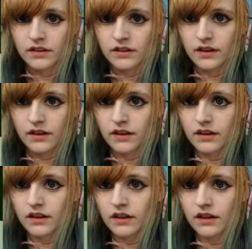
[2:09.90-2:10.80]

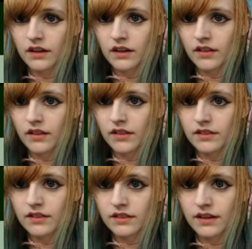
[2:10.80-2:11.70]
the
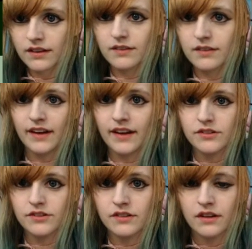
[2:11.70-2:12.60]
things
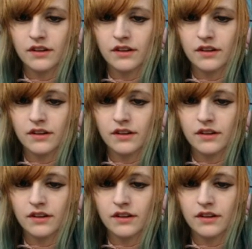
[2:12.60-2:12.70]
match.